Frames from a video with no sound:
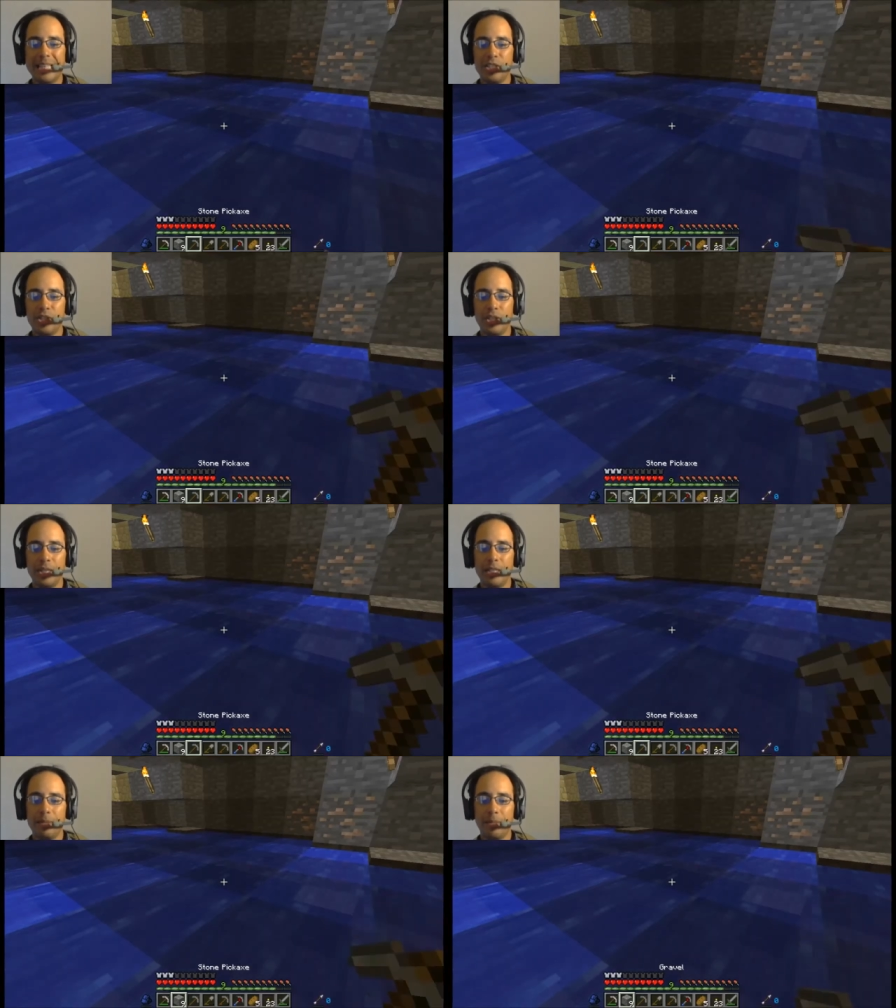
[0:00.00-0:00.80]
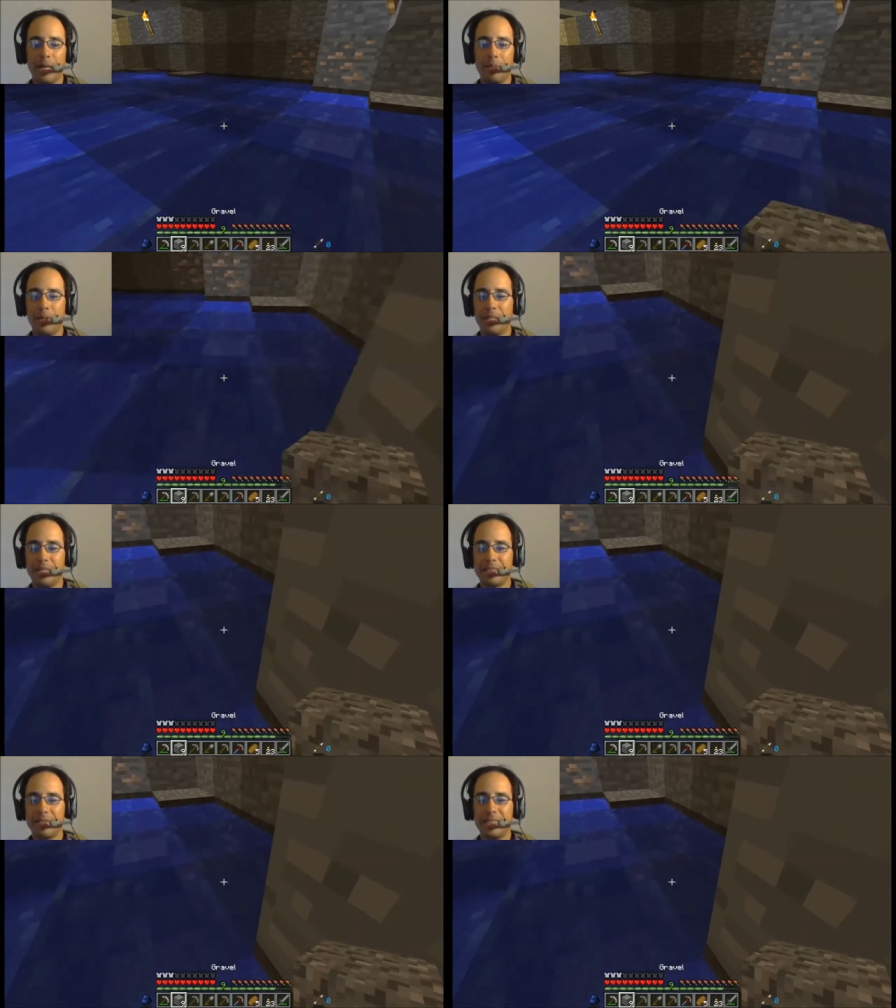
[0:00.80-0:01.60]
It's kind of cheating, in my
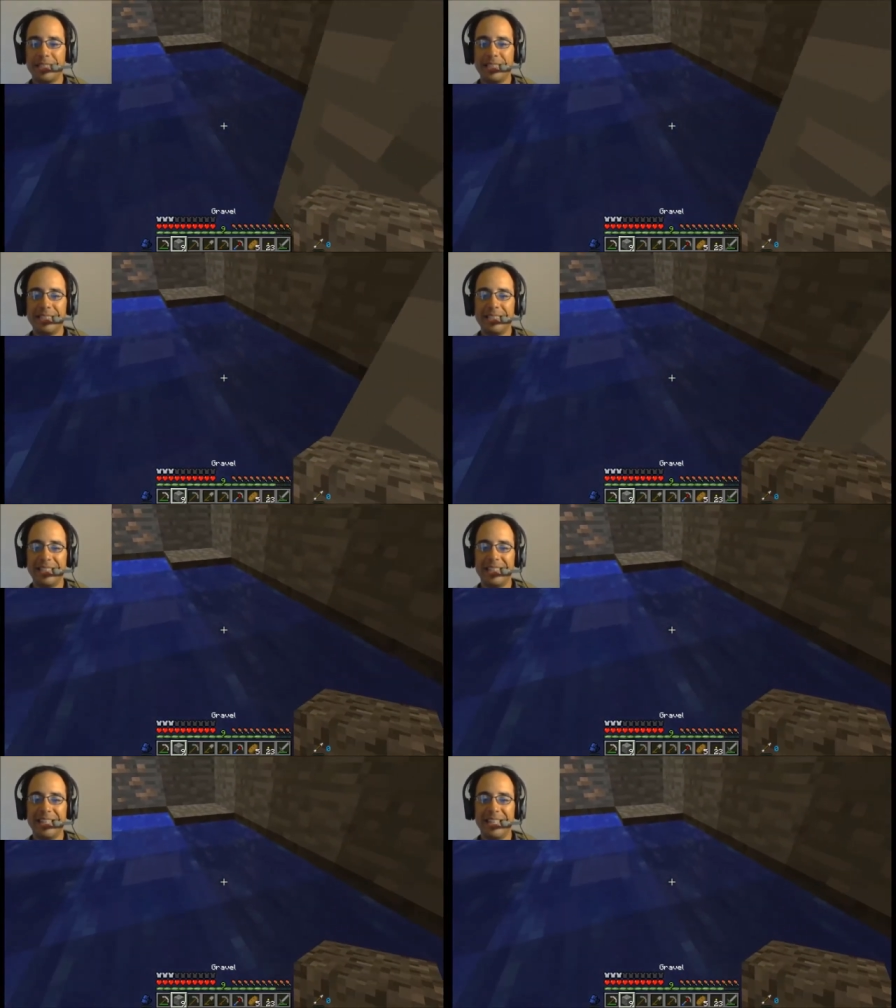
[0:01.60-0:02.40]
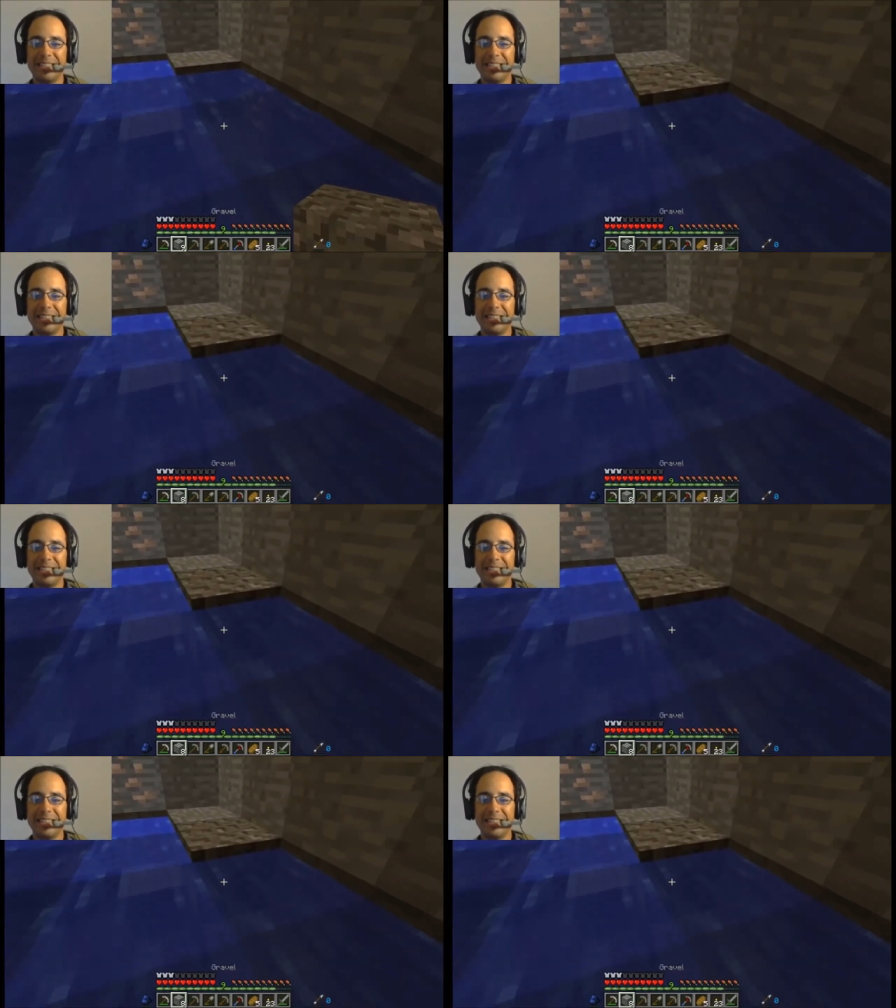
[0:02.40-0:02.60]
opinion, because, I mean, it,